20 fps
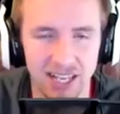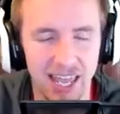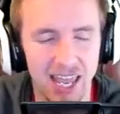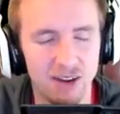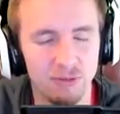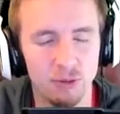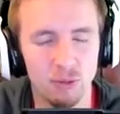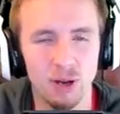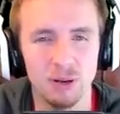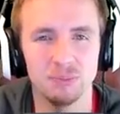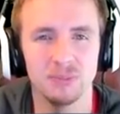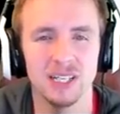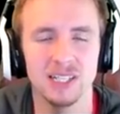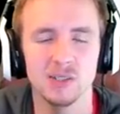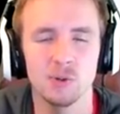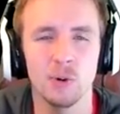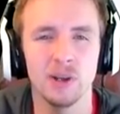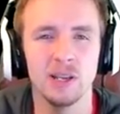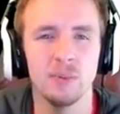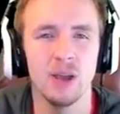Hey everyone,
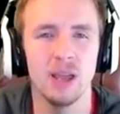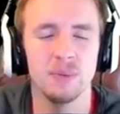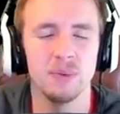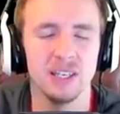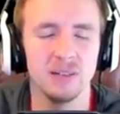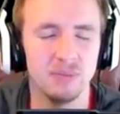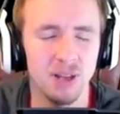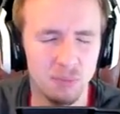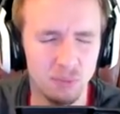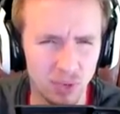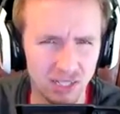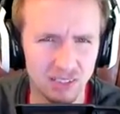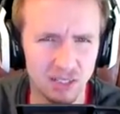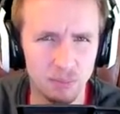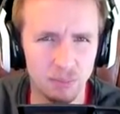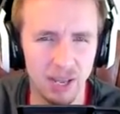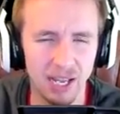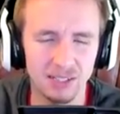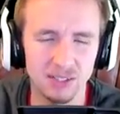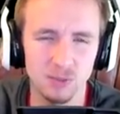it's QuickyBaby, and
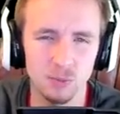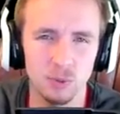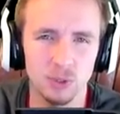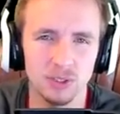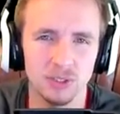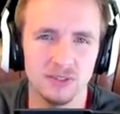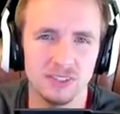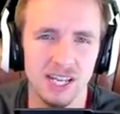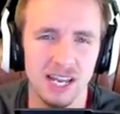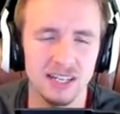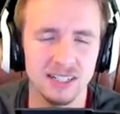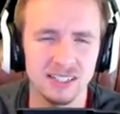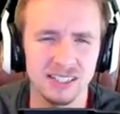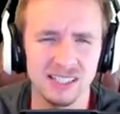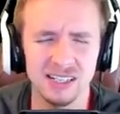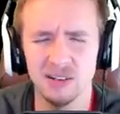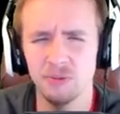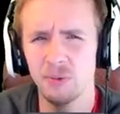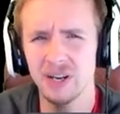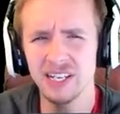welcome back to World of
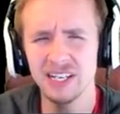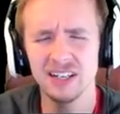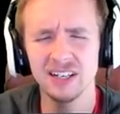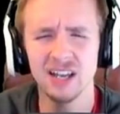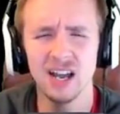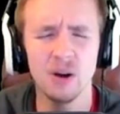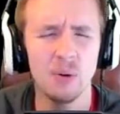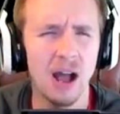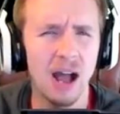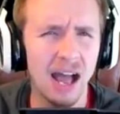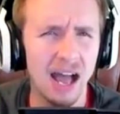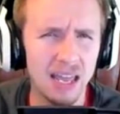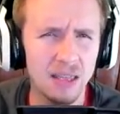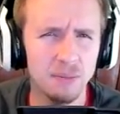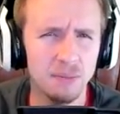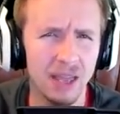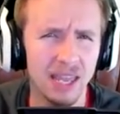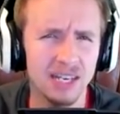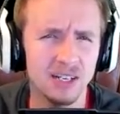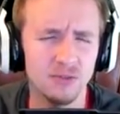Tanks. And a week ago, I
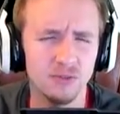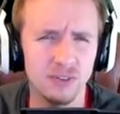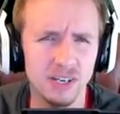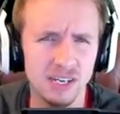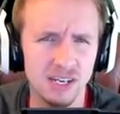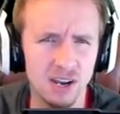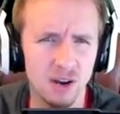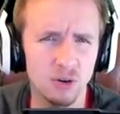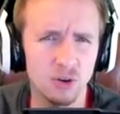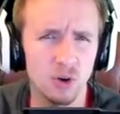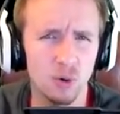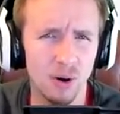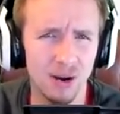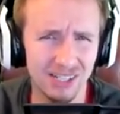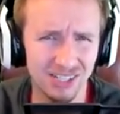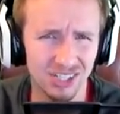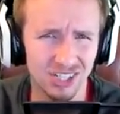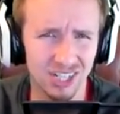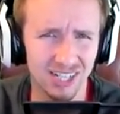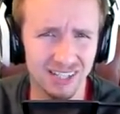made a video
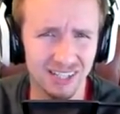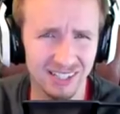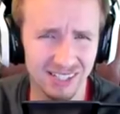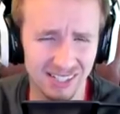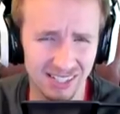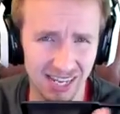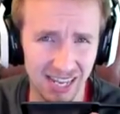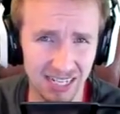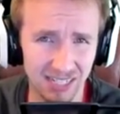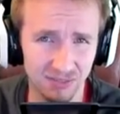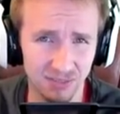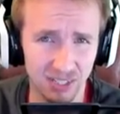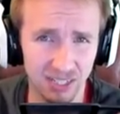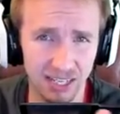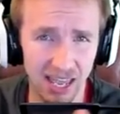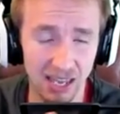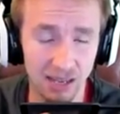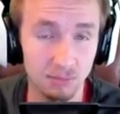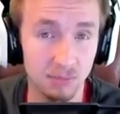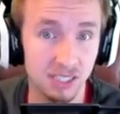questioning the state of the
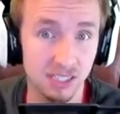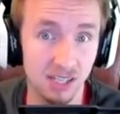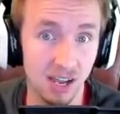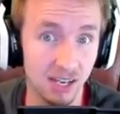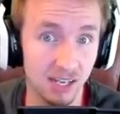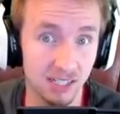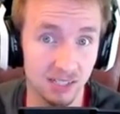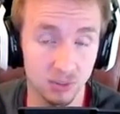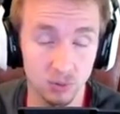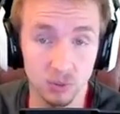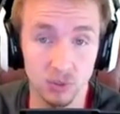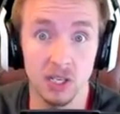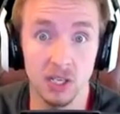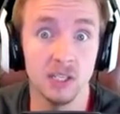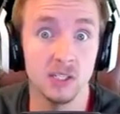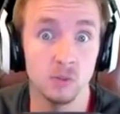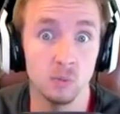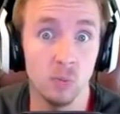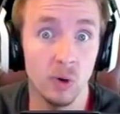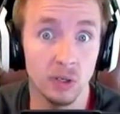game titled
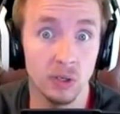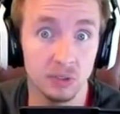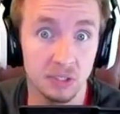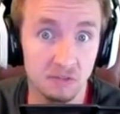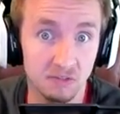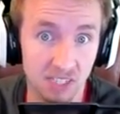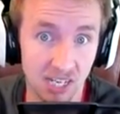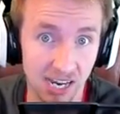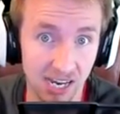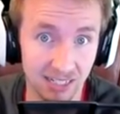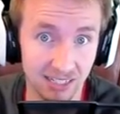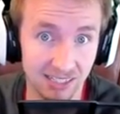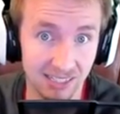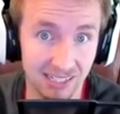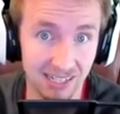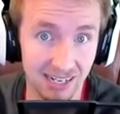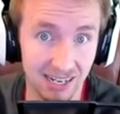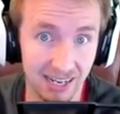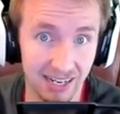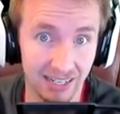Is World of Tanks
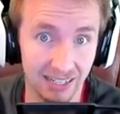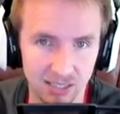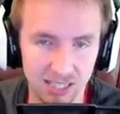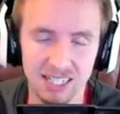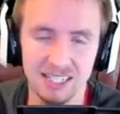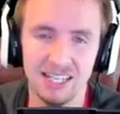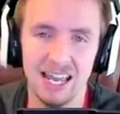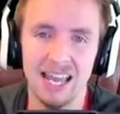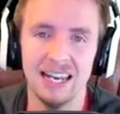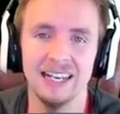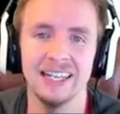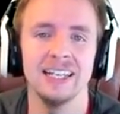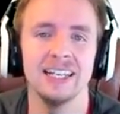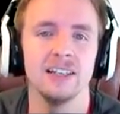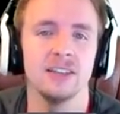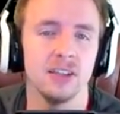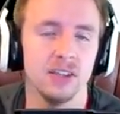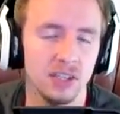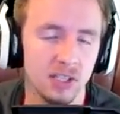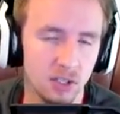Dying?
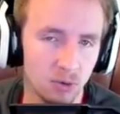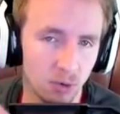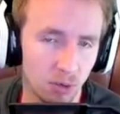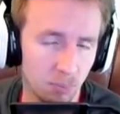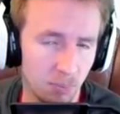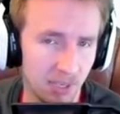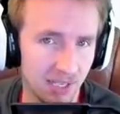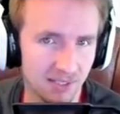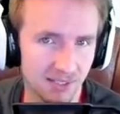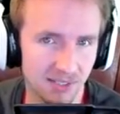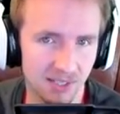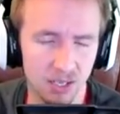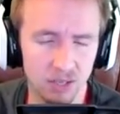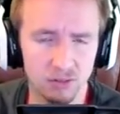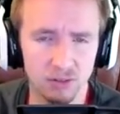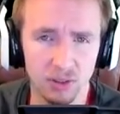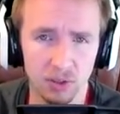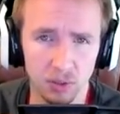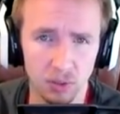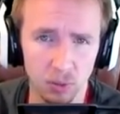Detailing that the European
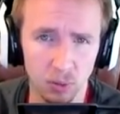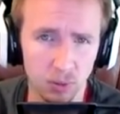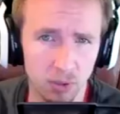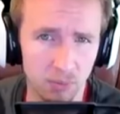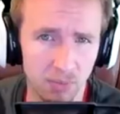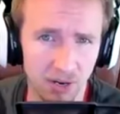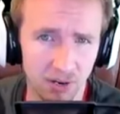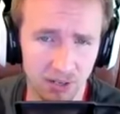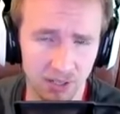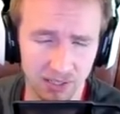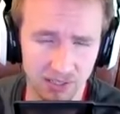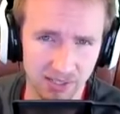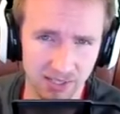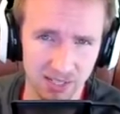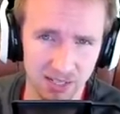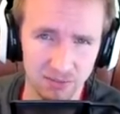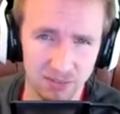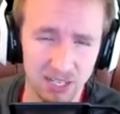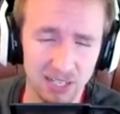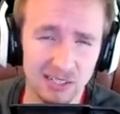server and the North American
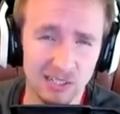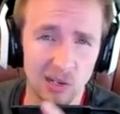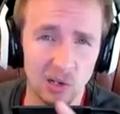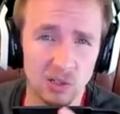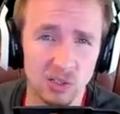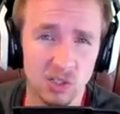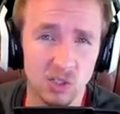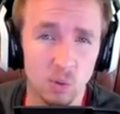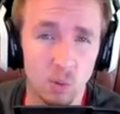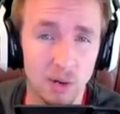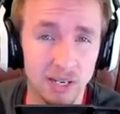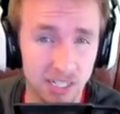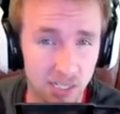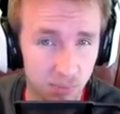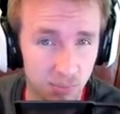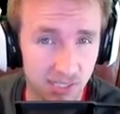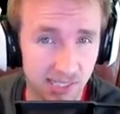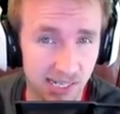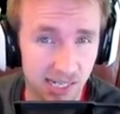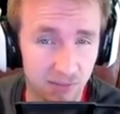server has lost
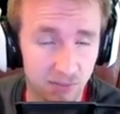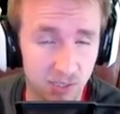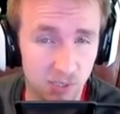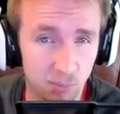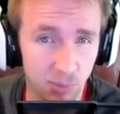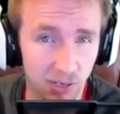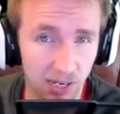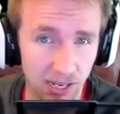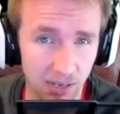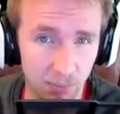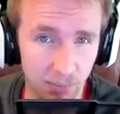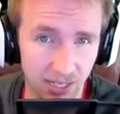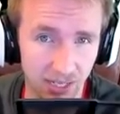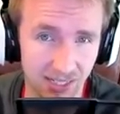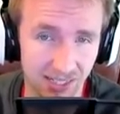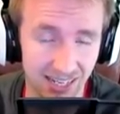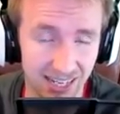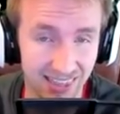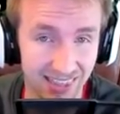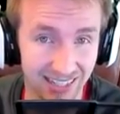20% of its player
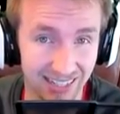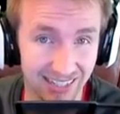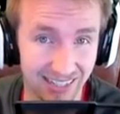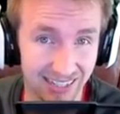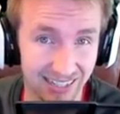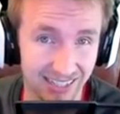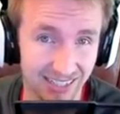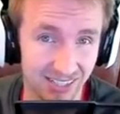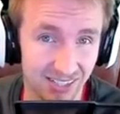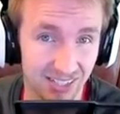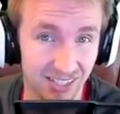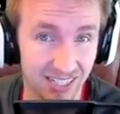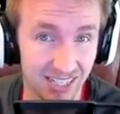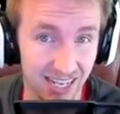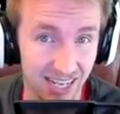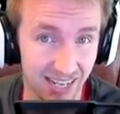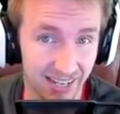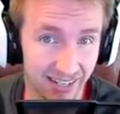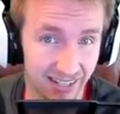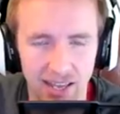base in the last
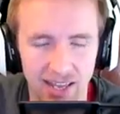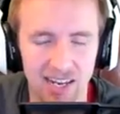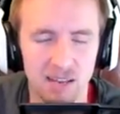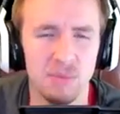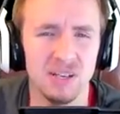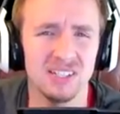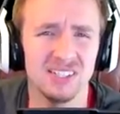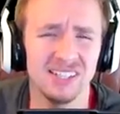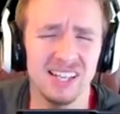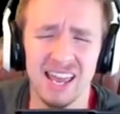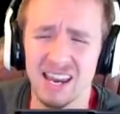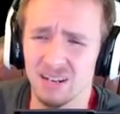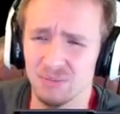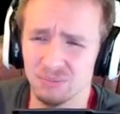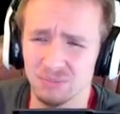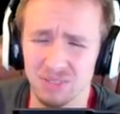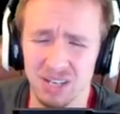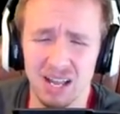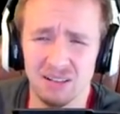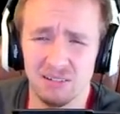year. And I must say,
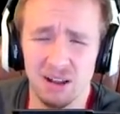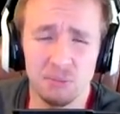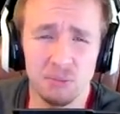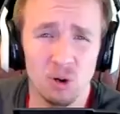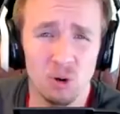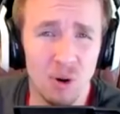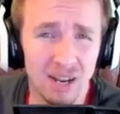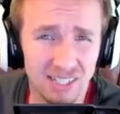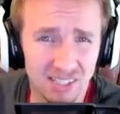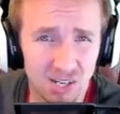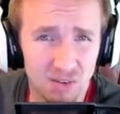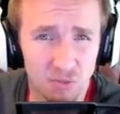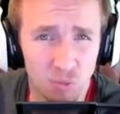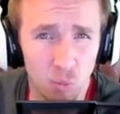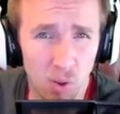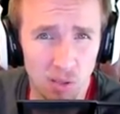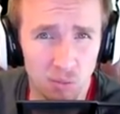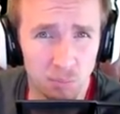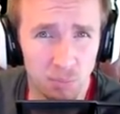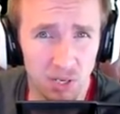I'm quite
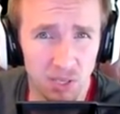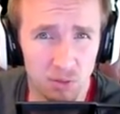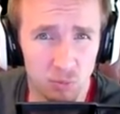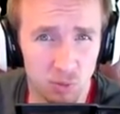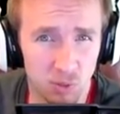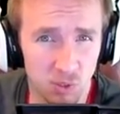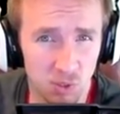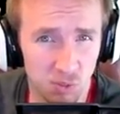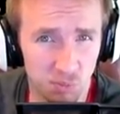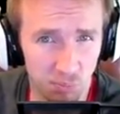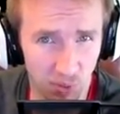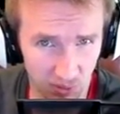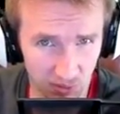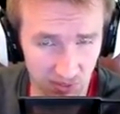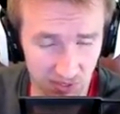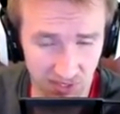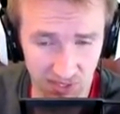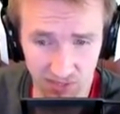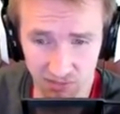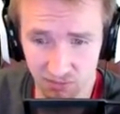overwhelmed by the
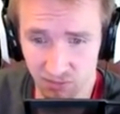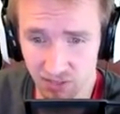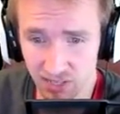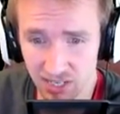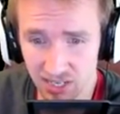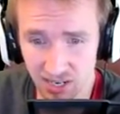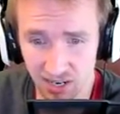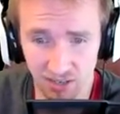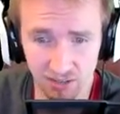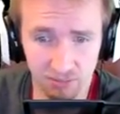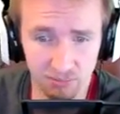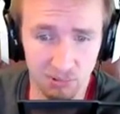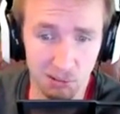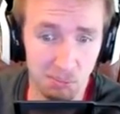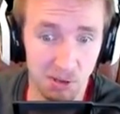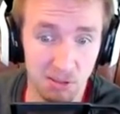response to the video.